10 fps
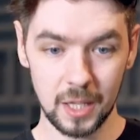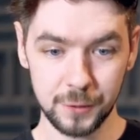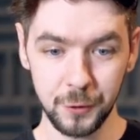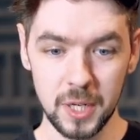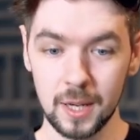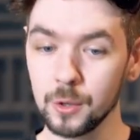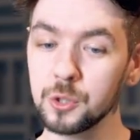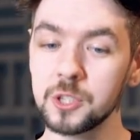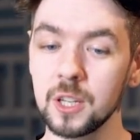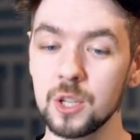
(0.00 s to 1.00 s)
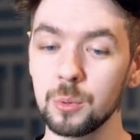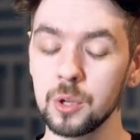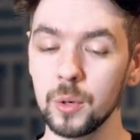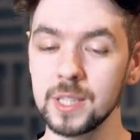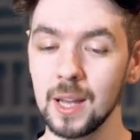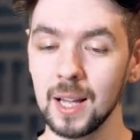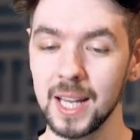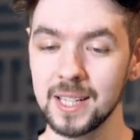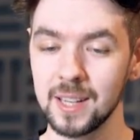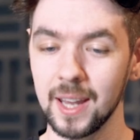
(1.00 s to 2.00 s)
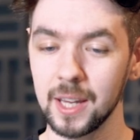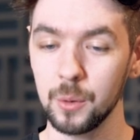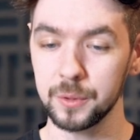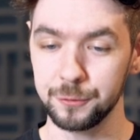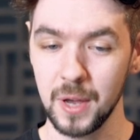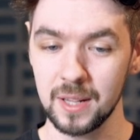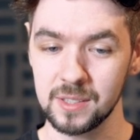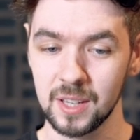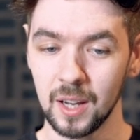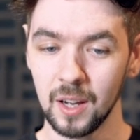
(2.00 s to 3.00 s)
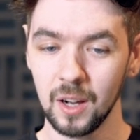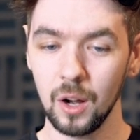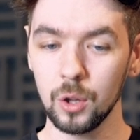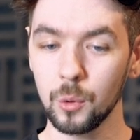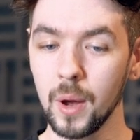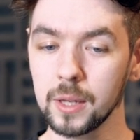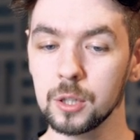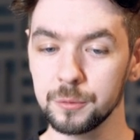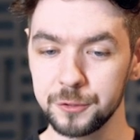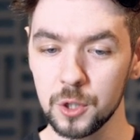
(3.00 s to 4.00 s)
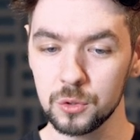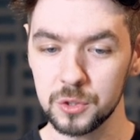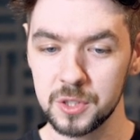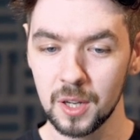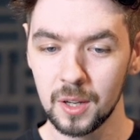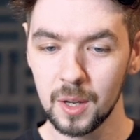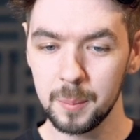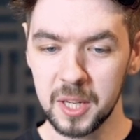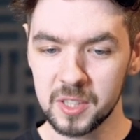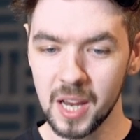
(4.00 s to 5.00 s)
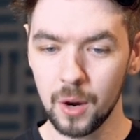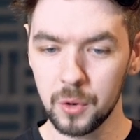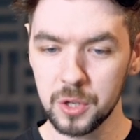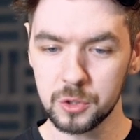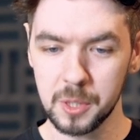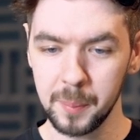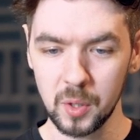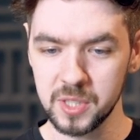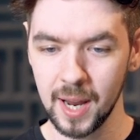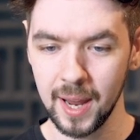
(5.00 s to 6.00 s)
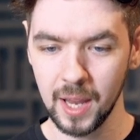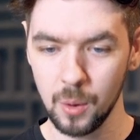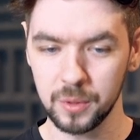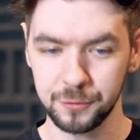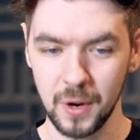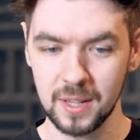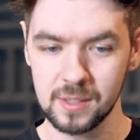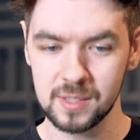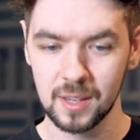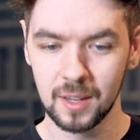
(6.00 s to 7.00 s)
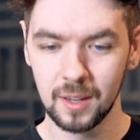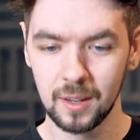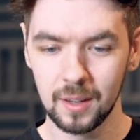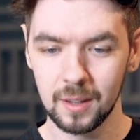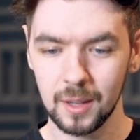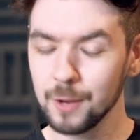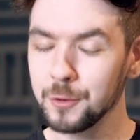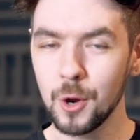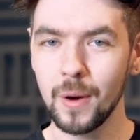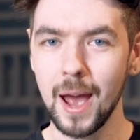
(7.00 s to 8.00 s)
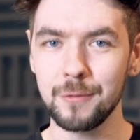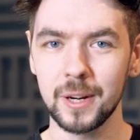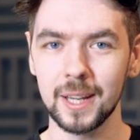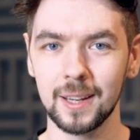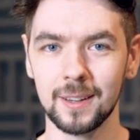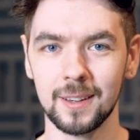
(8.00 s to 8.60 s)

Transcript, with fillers: It's funny how you said you were going to LA to hang out with friends, although I'm confused because how are you supposed to hang out with friends if you don't have any?